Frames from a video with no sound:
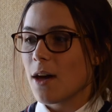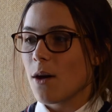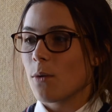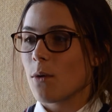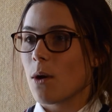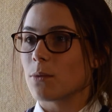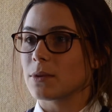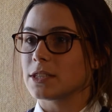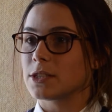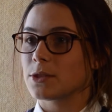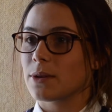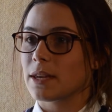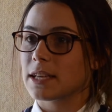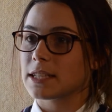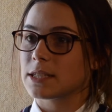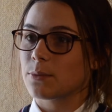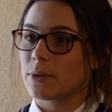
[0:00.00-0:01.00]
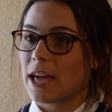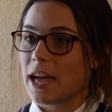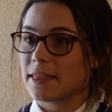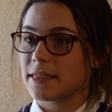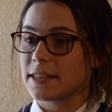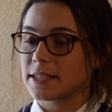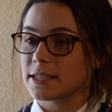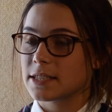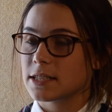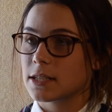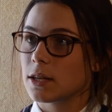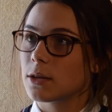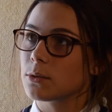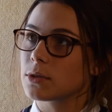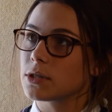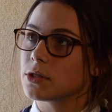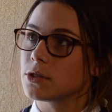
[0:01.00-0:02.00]
what we're doing is we had this, it
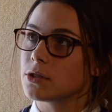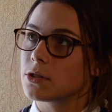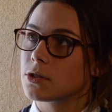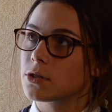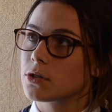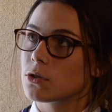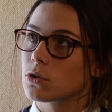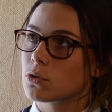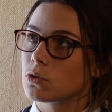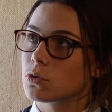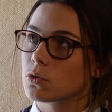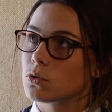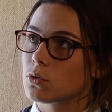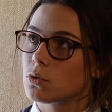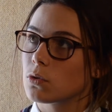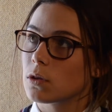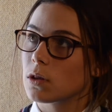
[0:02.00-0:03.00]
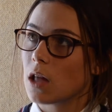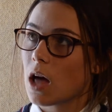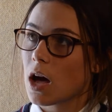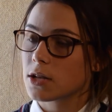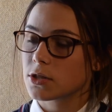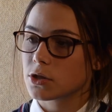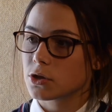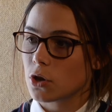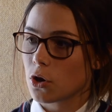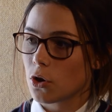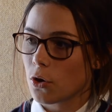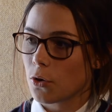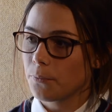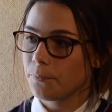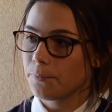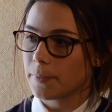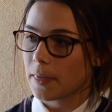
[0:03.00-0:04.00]
was last
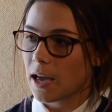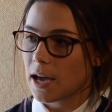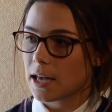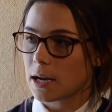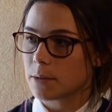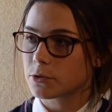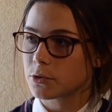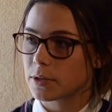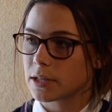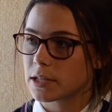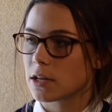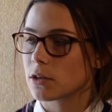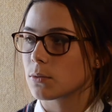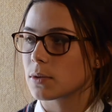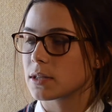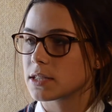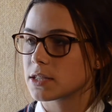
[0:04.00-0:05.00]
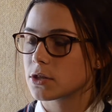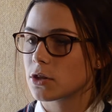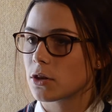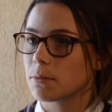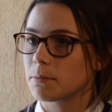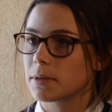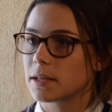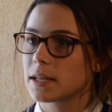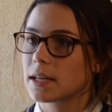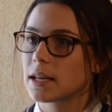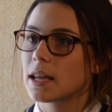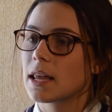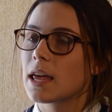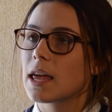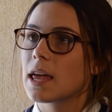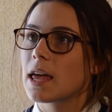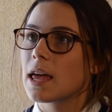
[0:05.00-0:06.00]
term, and I'm doing another one this term, but
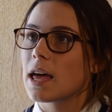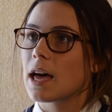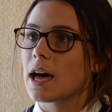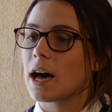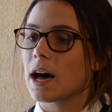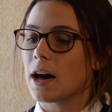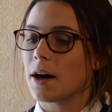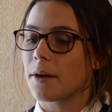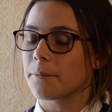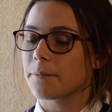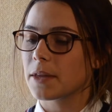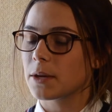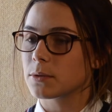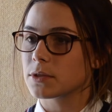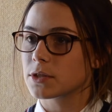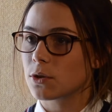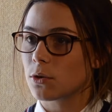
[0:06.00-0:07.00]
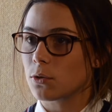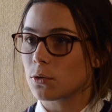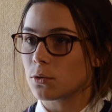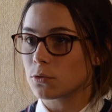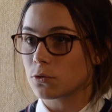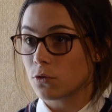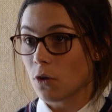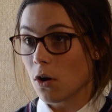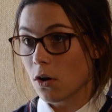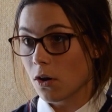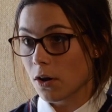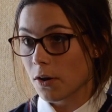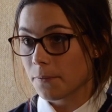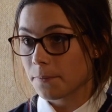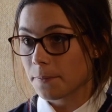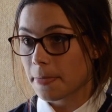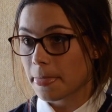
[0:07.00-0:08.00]
it was called Grok,
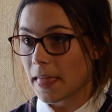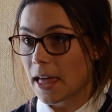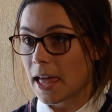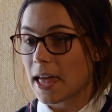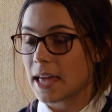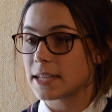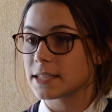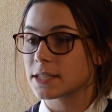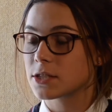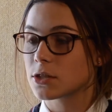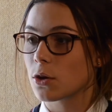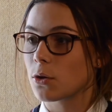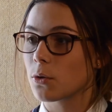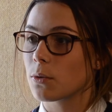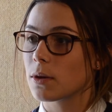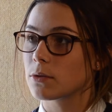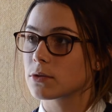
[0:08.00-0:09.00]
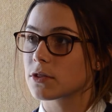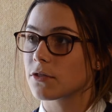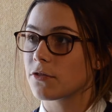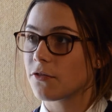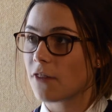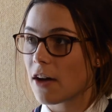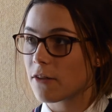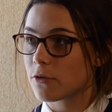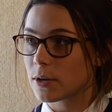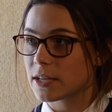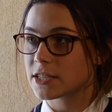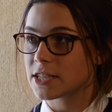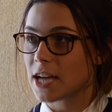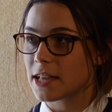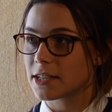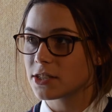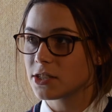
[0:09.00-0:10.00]
and so it was a 5-week
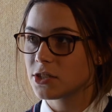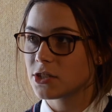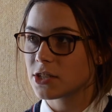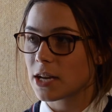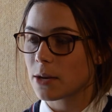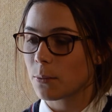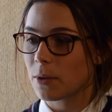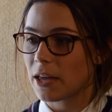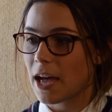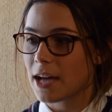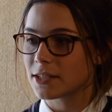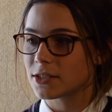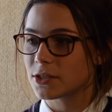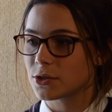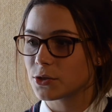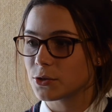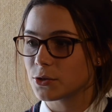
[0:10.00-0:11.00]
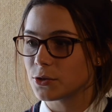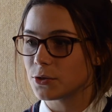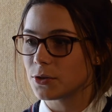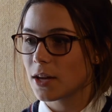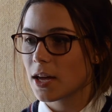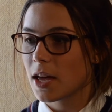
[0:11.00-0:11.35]
challenge, and we had to